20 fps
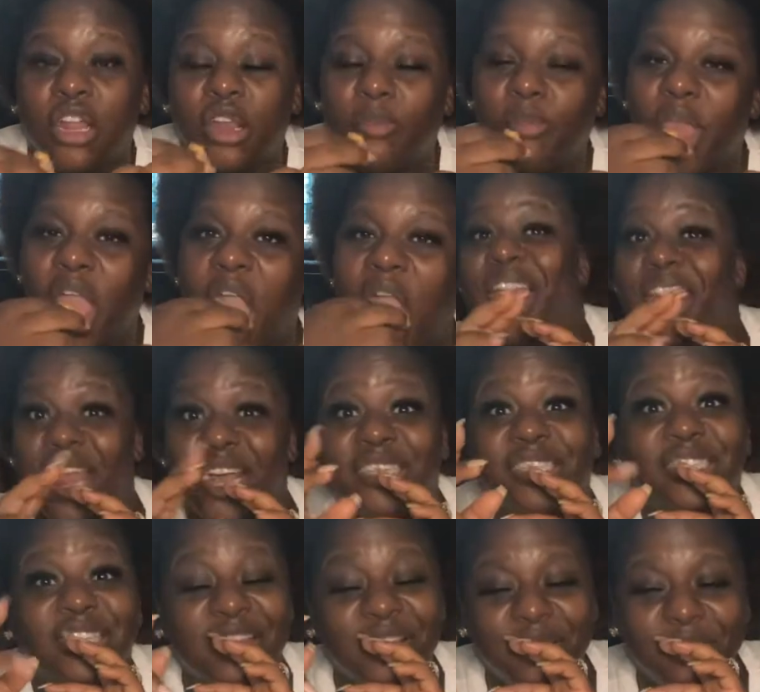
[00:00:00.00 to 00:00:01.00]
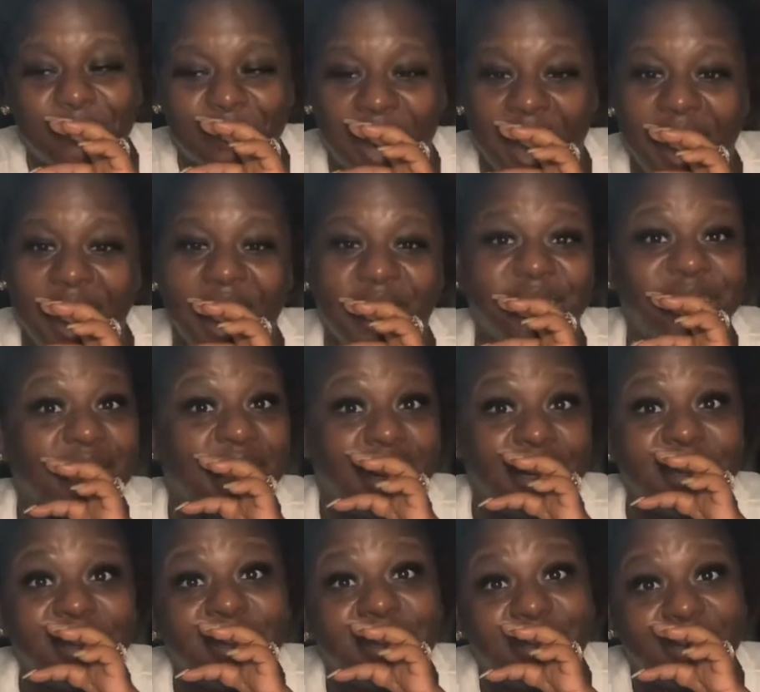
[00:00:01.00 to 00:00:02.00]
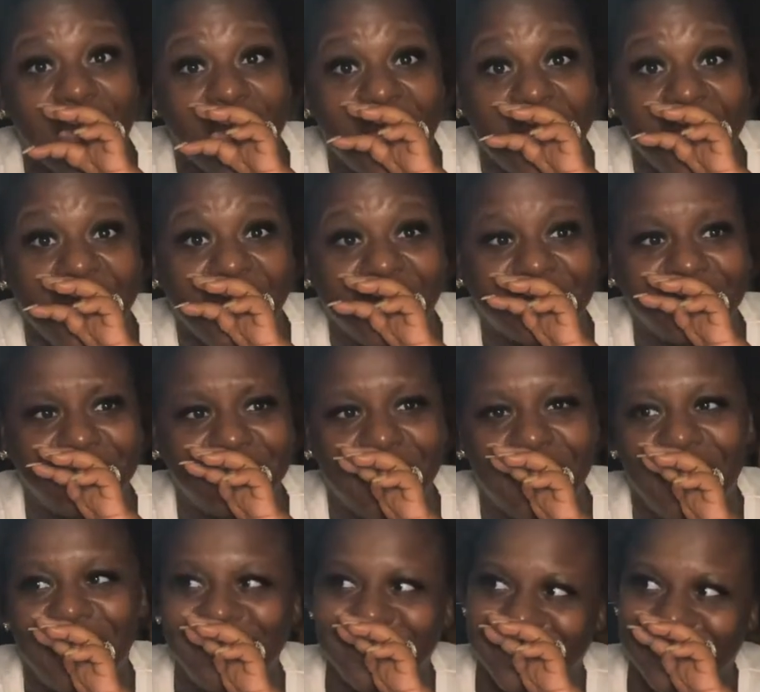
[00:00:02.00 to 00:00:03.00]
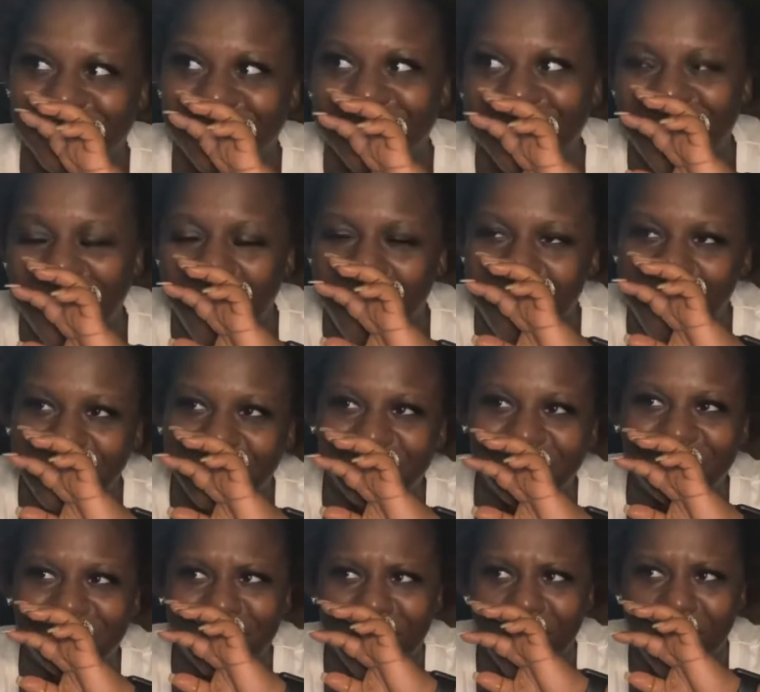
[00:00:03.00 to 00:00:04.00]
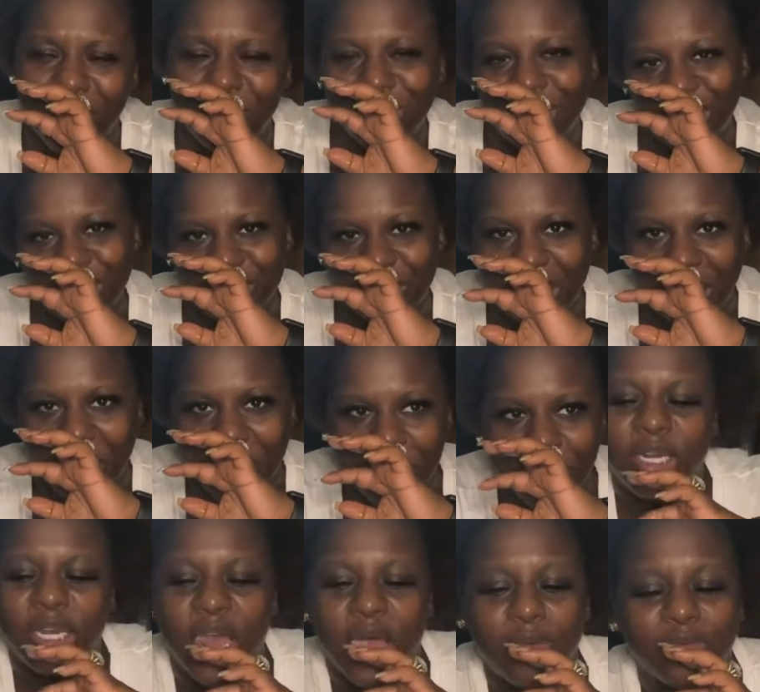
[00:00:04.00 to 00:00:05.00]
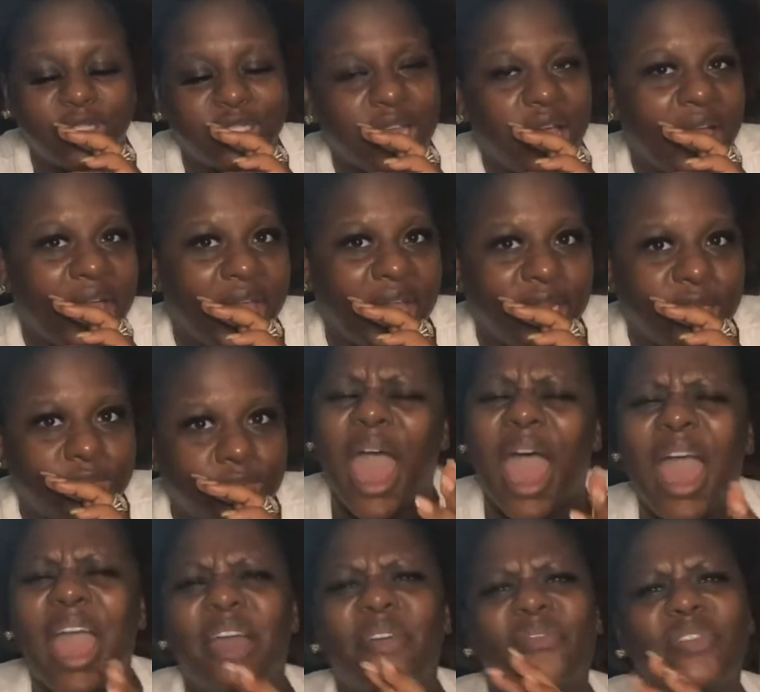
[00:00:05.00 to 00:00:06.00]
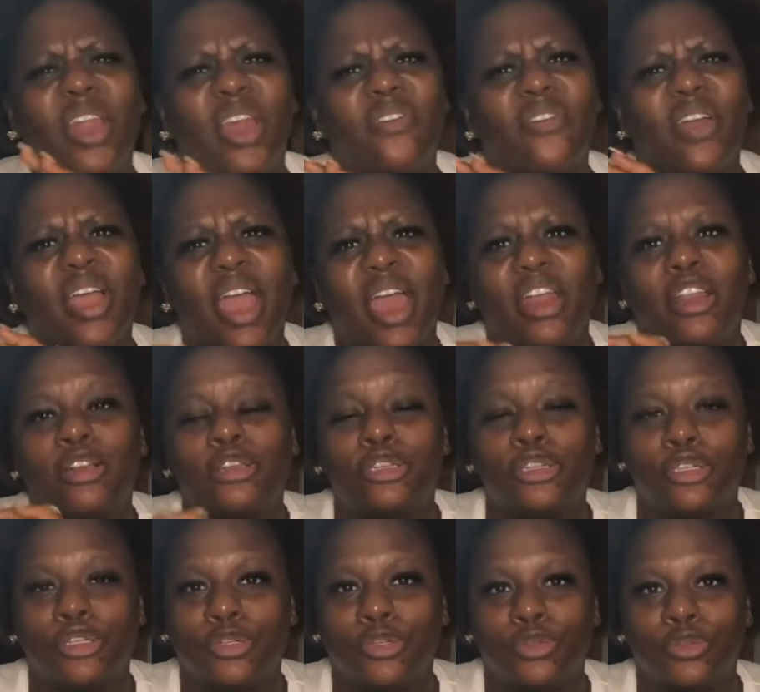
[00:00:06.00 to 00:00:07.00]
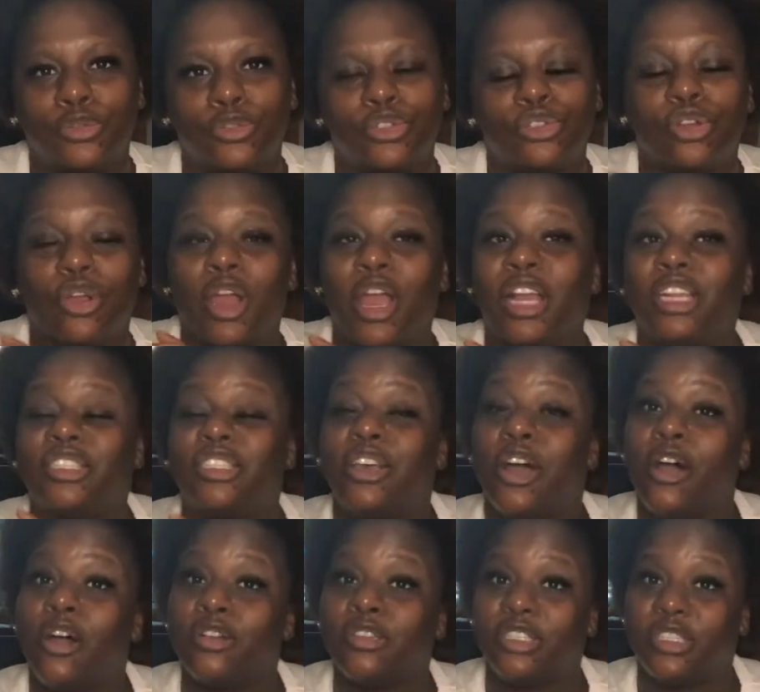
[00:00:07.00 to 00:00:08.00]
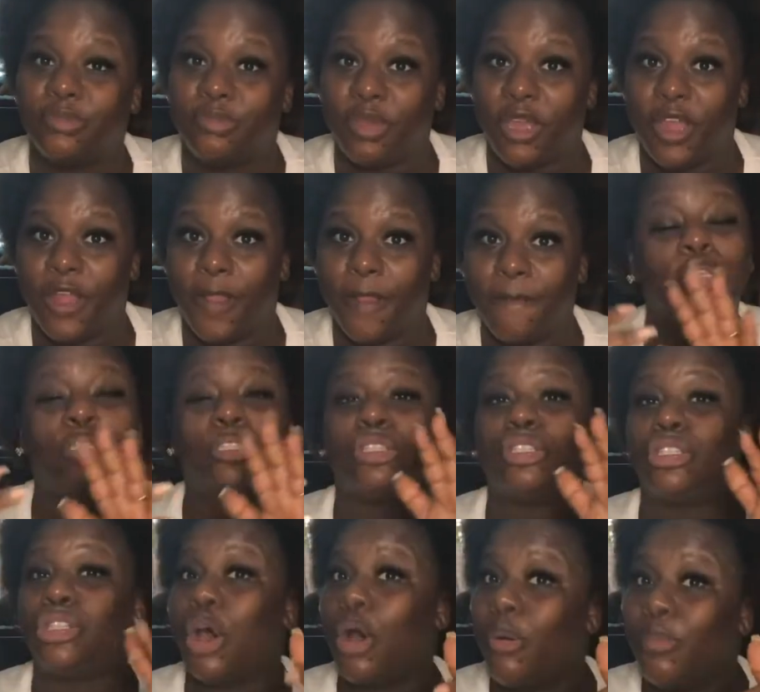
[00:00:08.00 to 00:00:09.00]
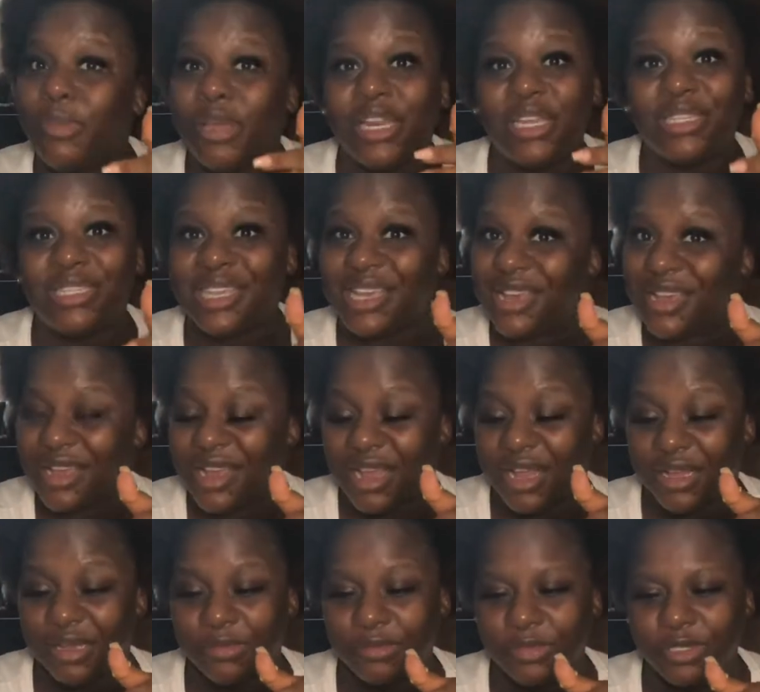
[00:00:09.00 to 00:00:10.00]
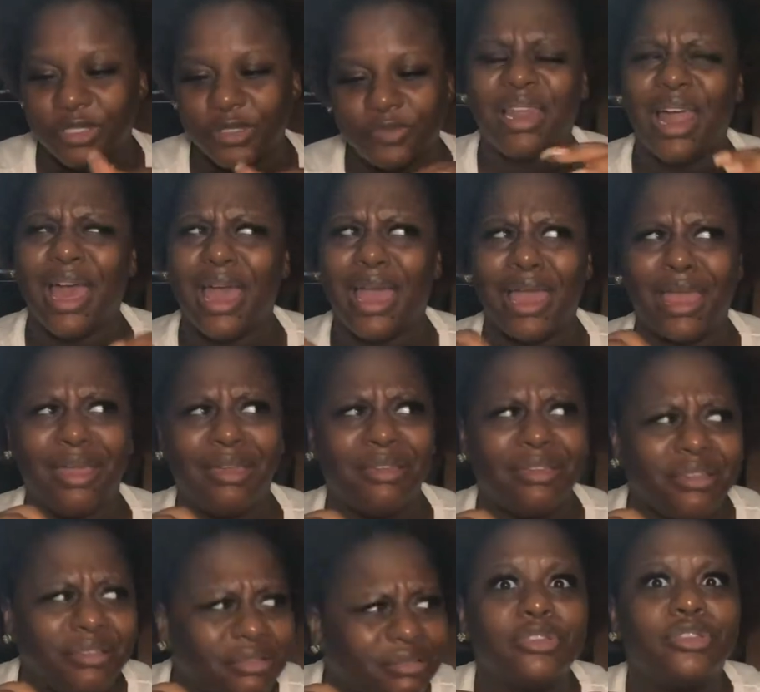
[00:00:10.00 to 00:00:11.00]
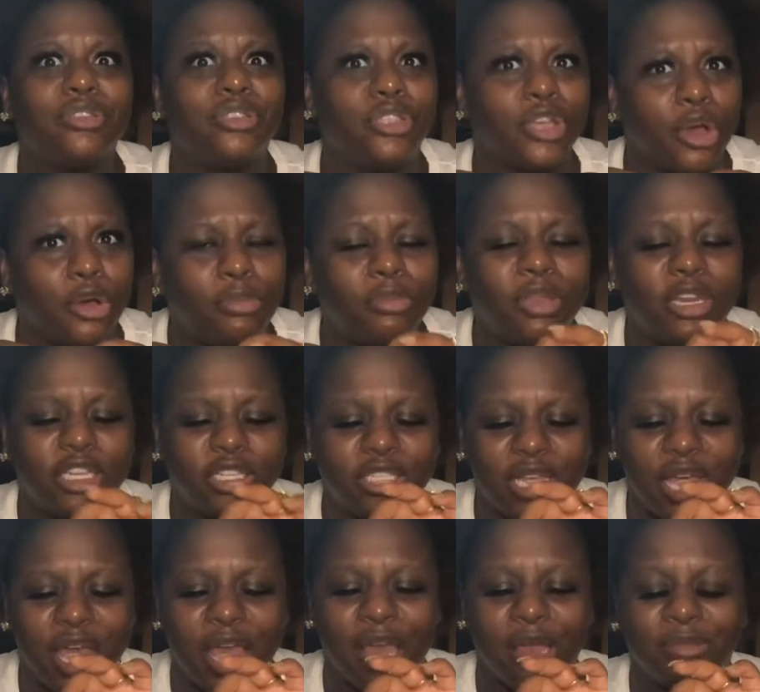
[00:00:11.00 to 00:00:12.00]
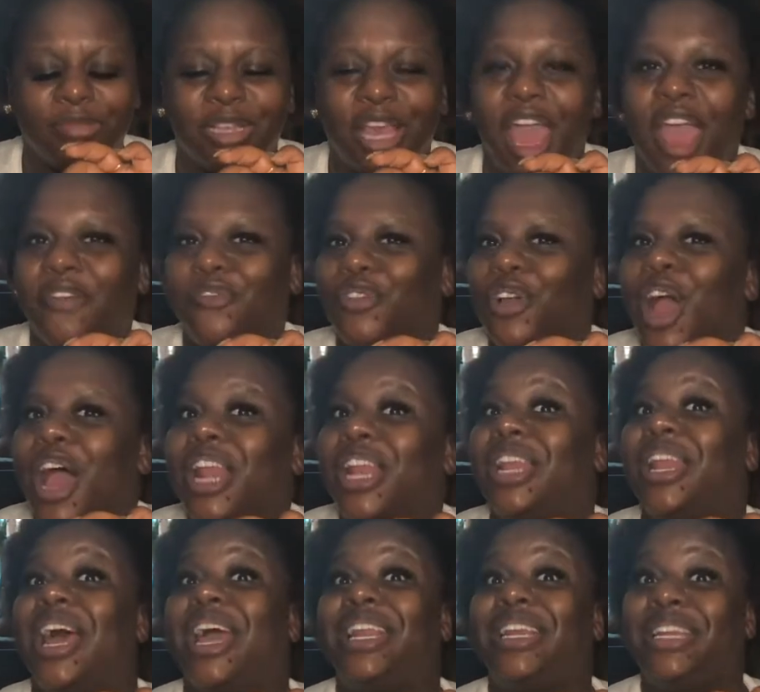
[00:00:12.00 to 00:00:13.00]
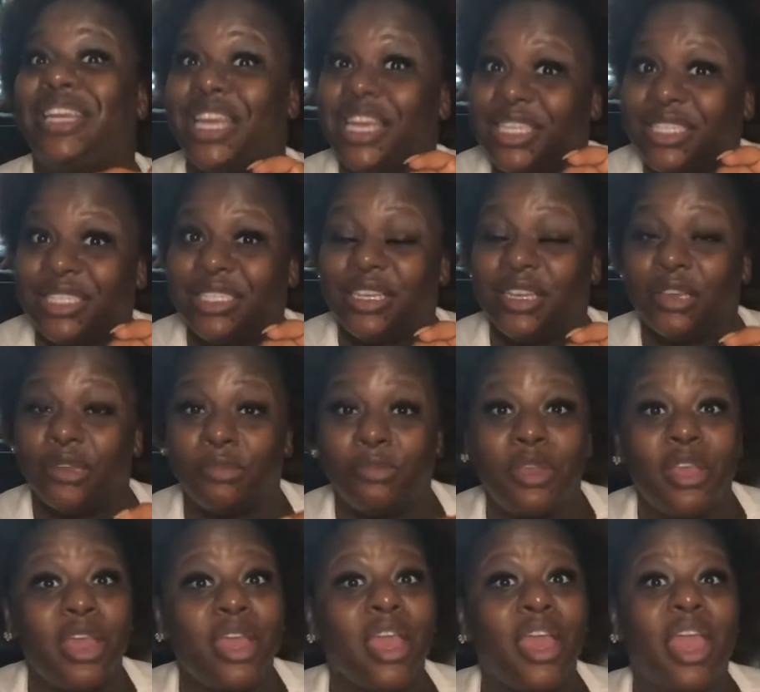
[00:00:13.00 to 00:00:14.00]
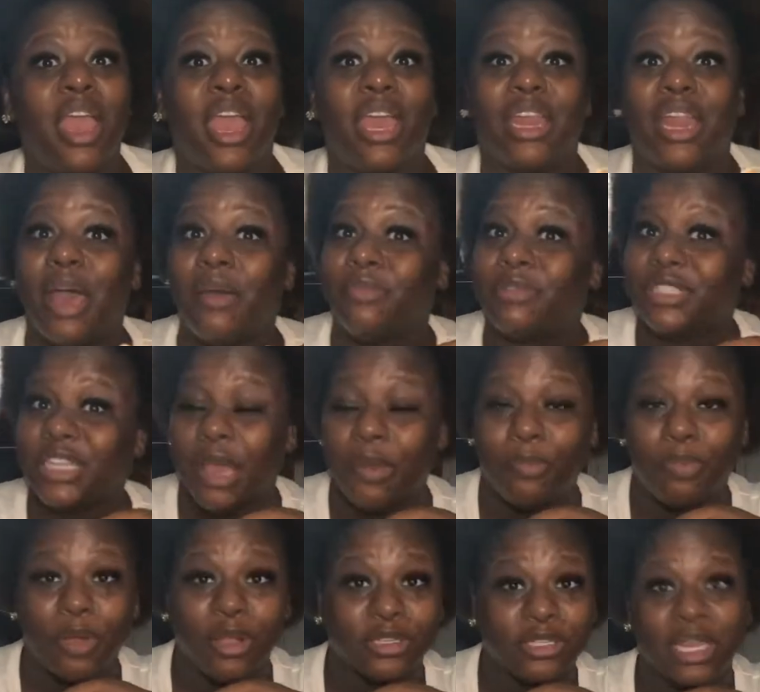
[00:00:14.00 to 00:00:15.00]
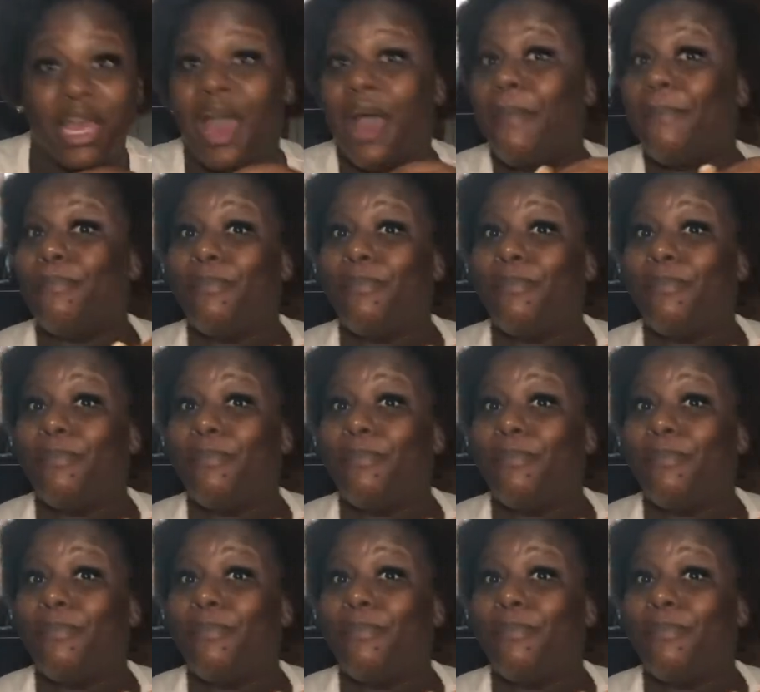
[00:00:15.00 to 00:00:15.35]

to me, and I tell him that, I say, this is God. And he just look at me and he like, what you mean? And I was like, I have never had a dude try and talk to me so many times, like so many times after I done like dissed him. And I'm the type of person, I'm